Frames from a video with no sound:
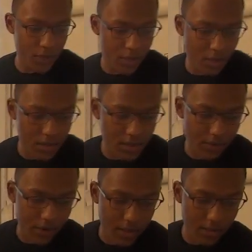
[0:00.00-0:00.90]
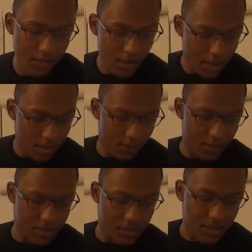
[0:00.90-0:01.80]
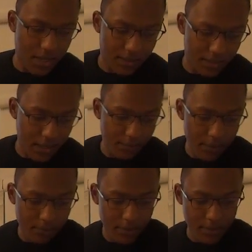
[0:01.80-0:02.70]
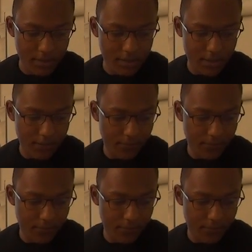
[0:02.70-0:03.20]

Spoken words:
tasks already, which is add team members,